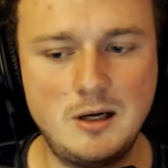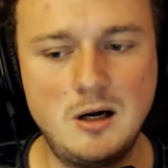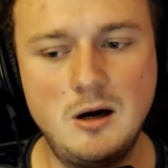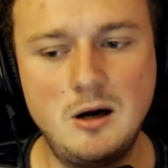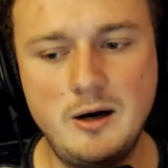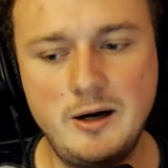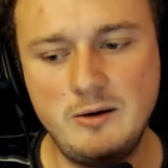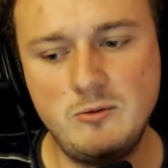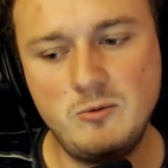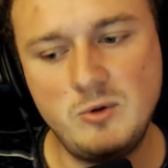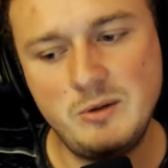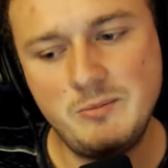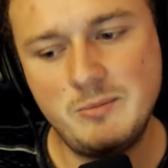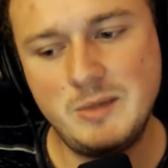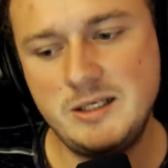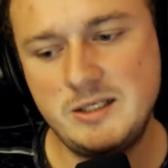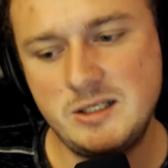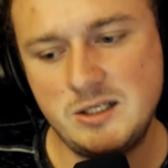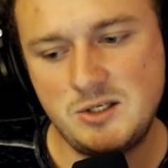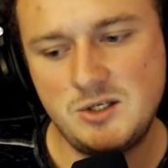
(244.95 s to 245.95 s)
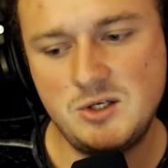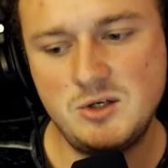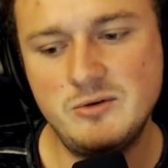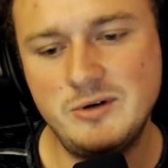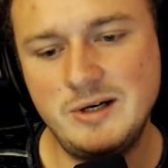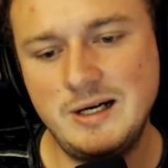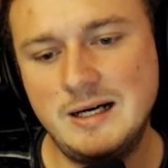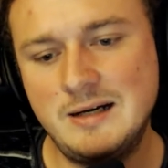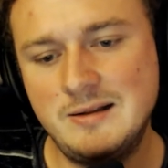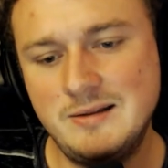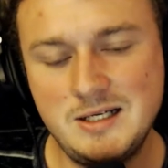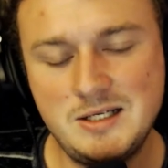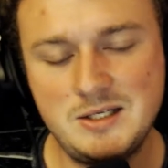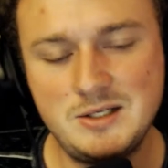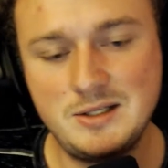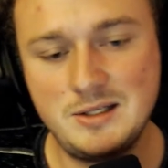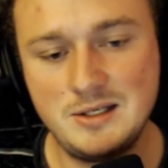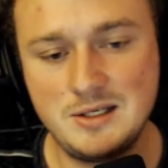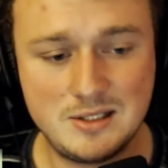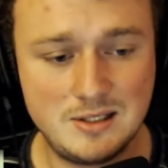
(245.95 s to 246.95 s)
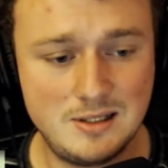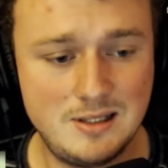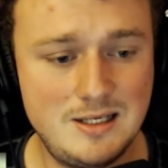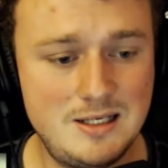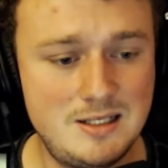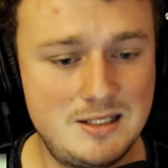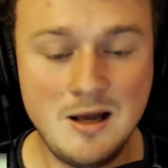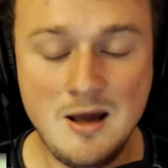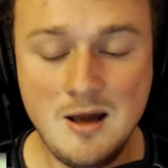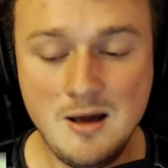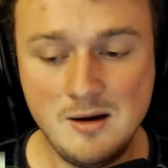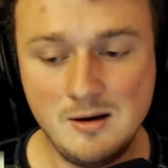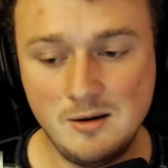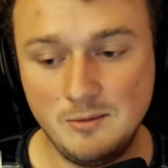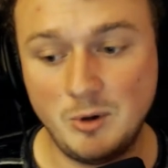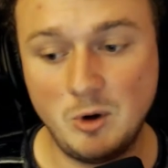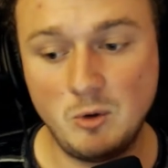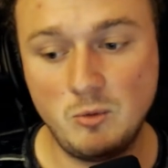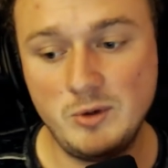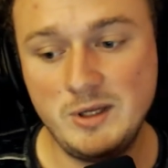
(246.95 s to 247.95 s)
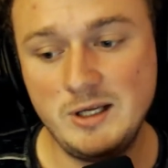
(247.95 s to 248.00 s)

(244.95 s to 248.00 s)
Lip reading: all right, we might disagree on this, this, and this, but